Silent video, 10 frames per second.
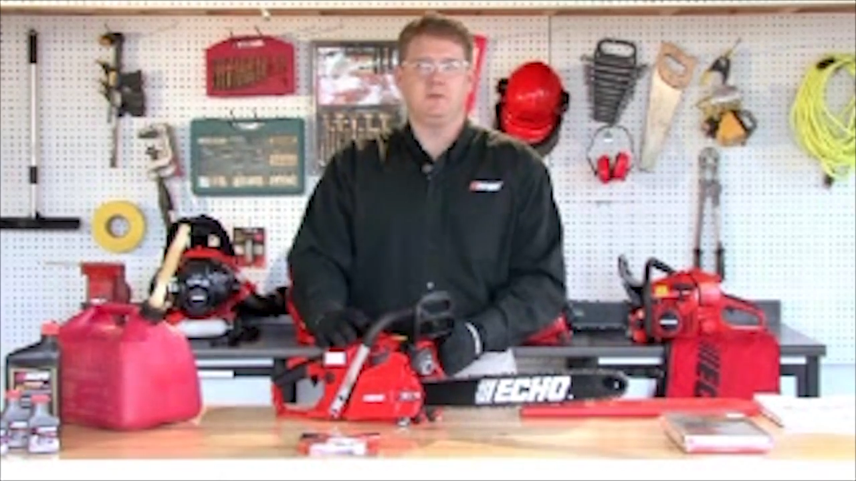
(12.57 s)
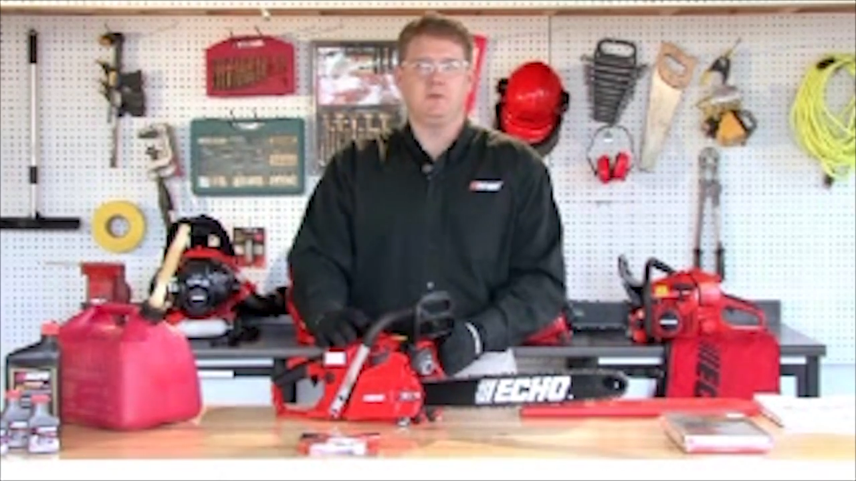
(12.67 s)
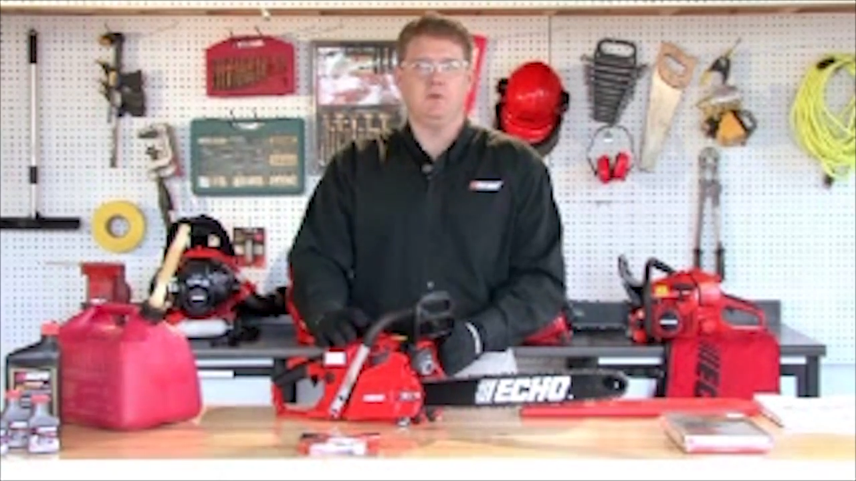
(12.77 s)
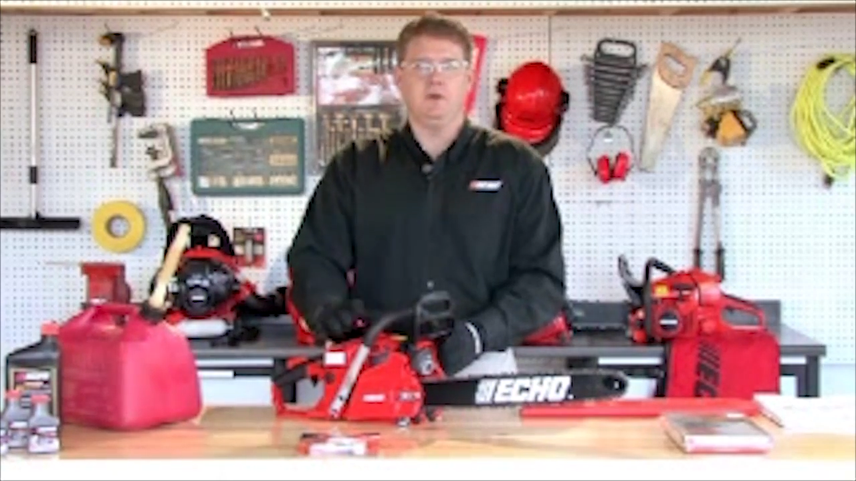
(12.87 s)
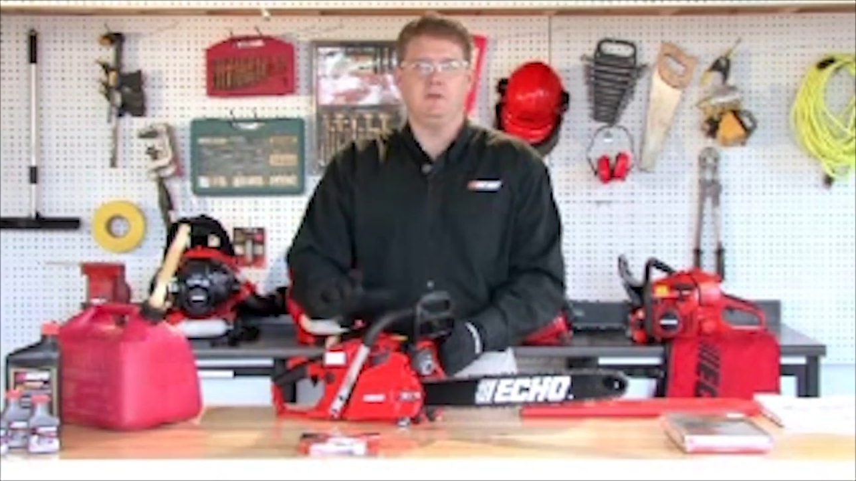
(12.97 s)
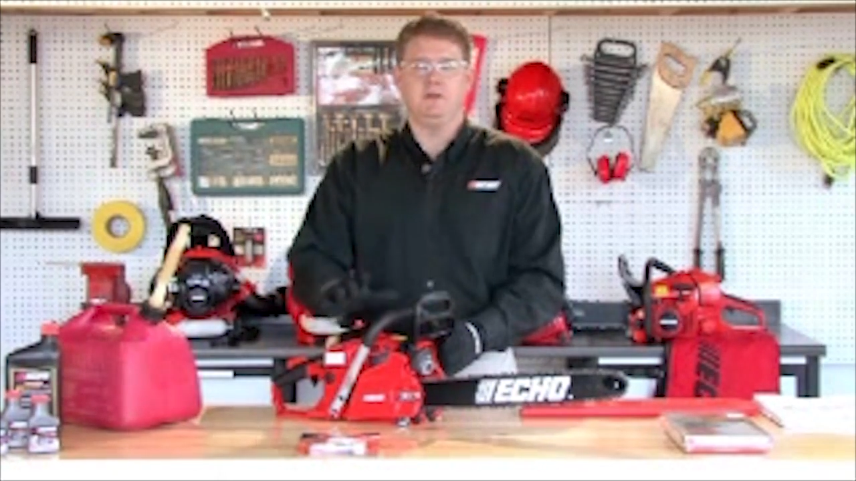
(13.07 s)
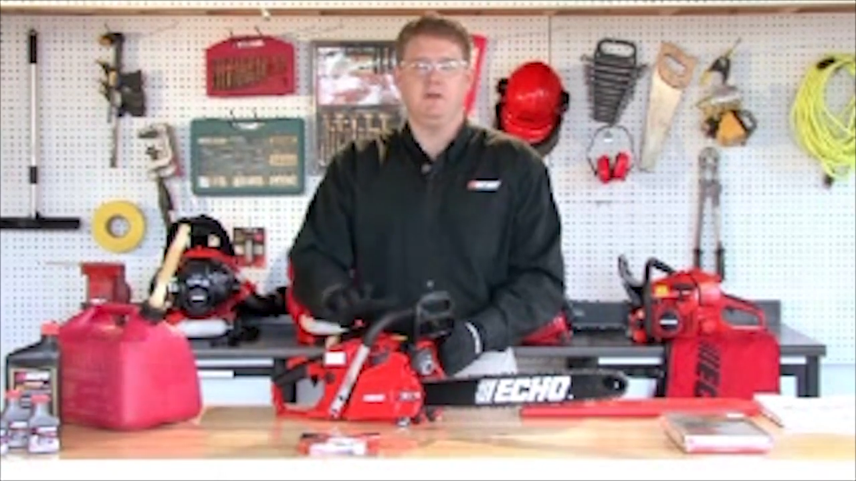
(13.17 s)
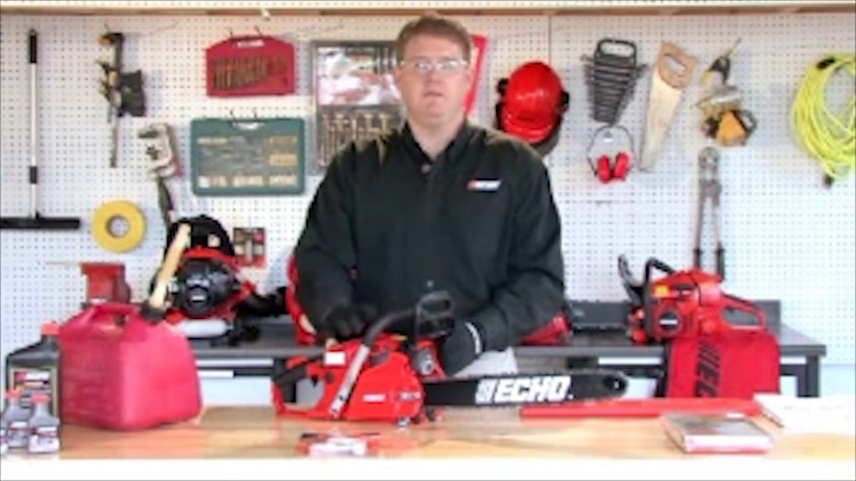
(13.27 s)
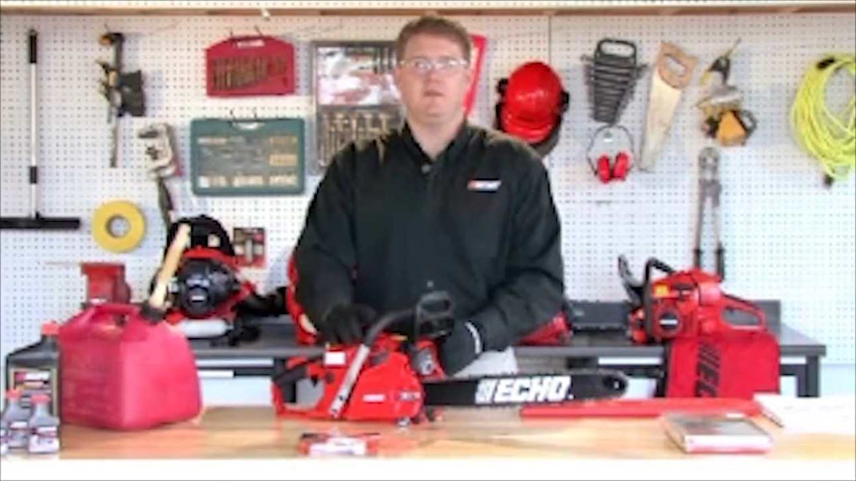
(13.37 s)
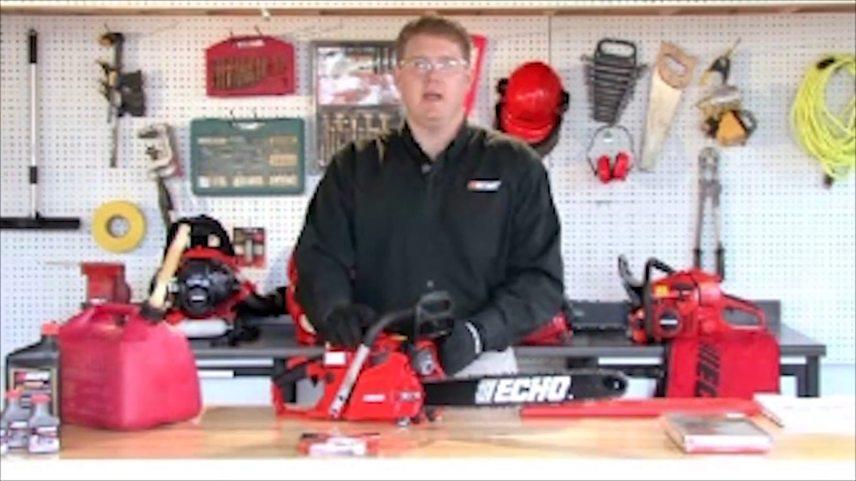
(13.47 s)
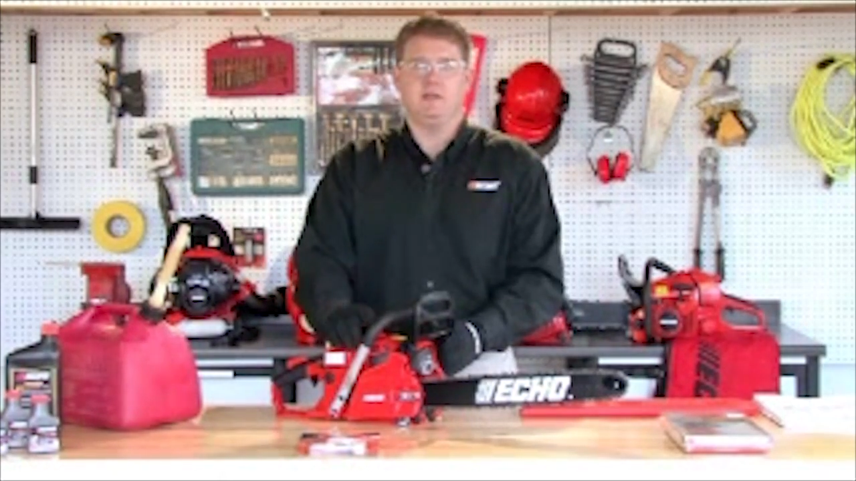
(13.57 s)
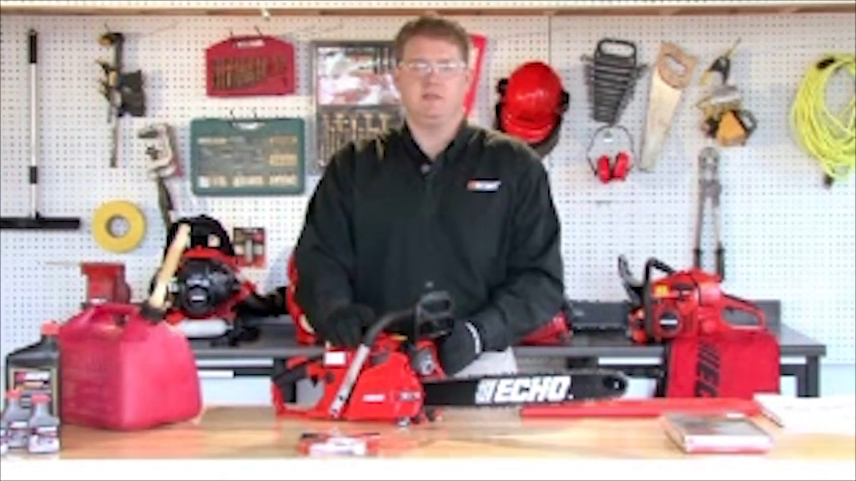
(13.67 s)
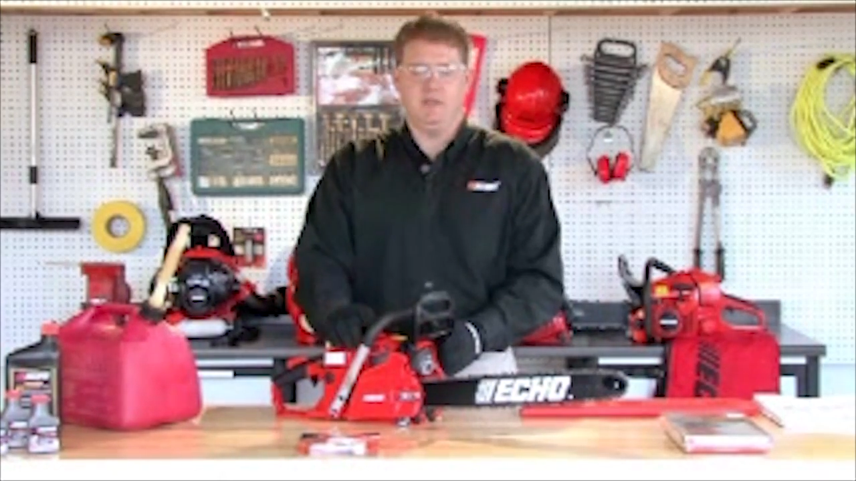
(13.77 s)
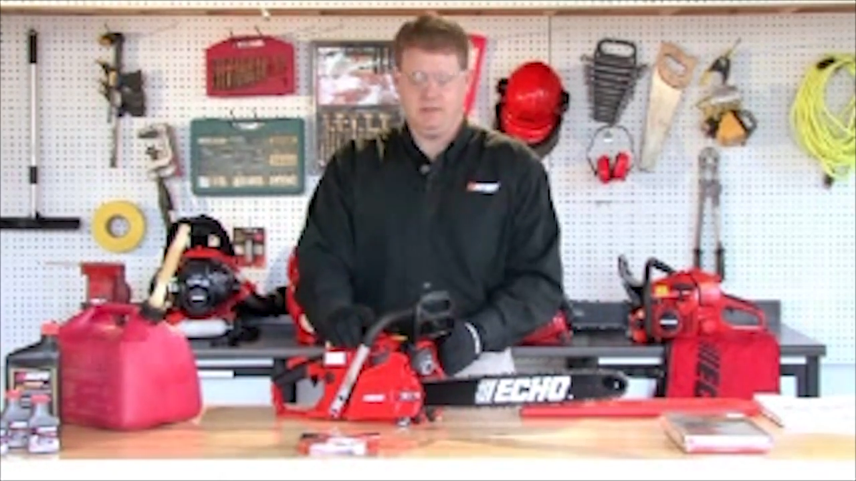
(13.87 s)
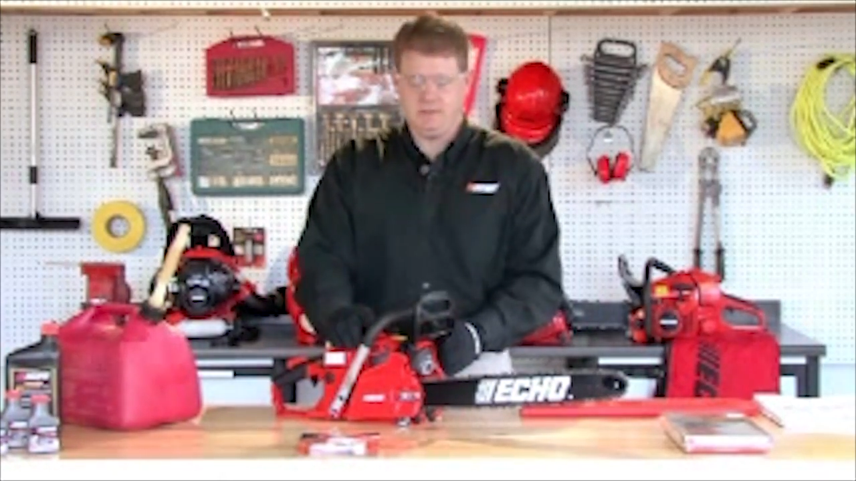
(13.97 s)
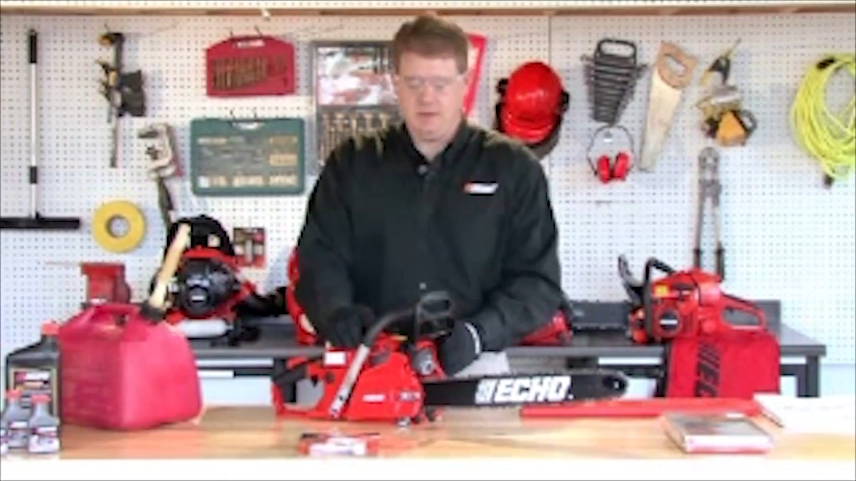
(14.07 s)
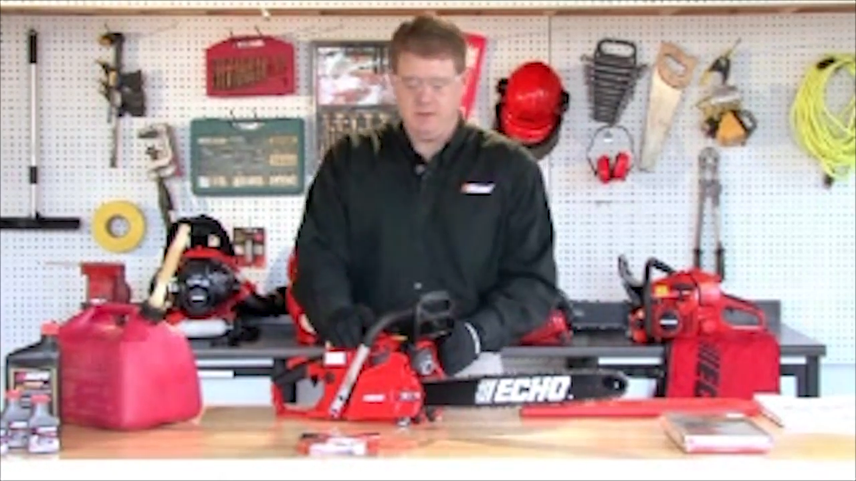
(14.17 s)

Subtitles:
storage of your gas chainsaw.